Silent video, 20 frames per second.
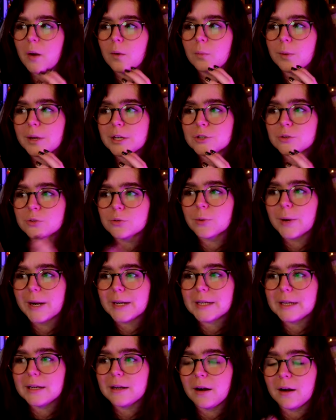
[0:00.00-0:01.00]
which
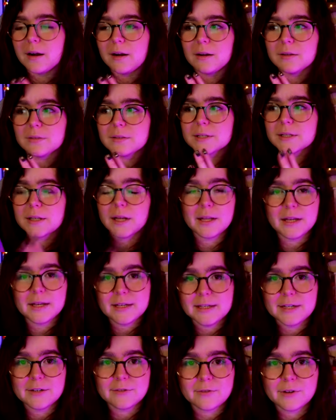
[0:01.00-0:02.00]
already are slightly
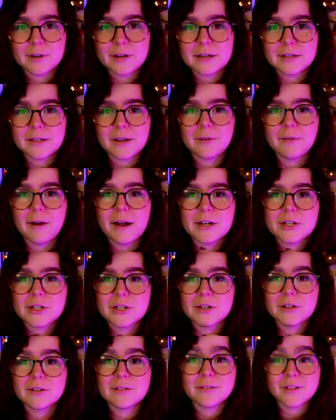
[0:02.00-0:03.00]
different in
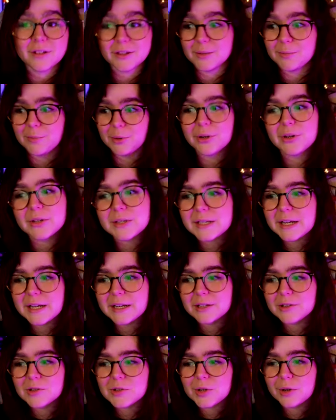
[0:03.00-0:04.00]
direction than the book has
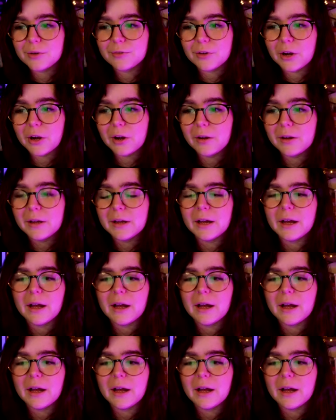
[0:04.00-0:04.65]
taken so far.